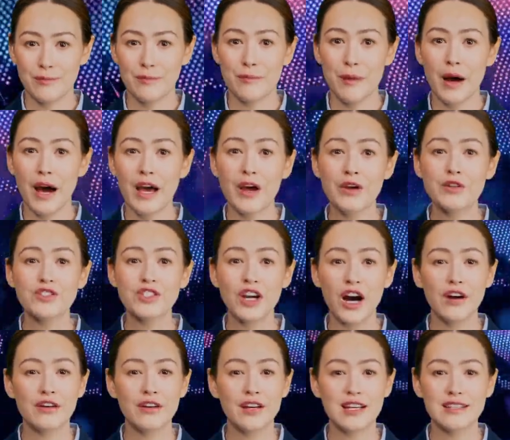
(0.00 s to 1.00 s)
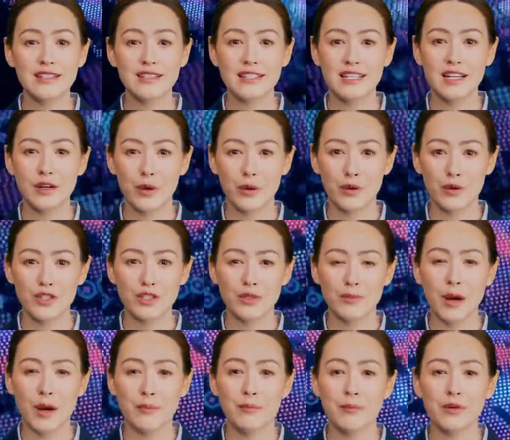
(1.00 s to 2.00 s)
BiocharIND launched
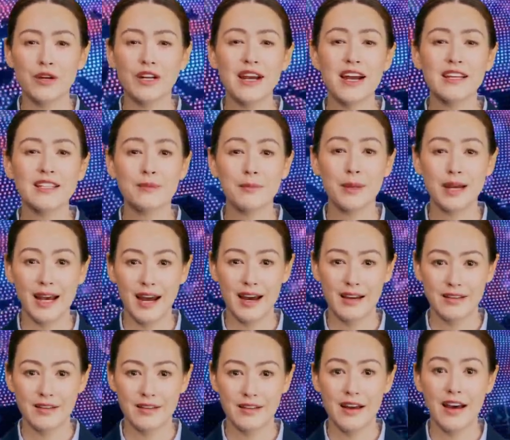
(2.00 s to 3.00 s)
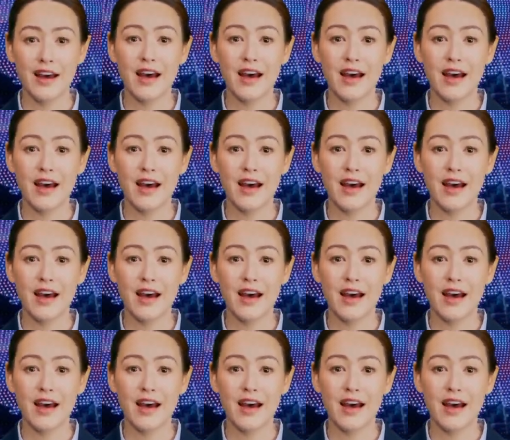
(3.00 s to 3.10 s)
by PRESPL,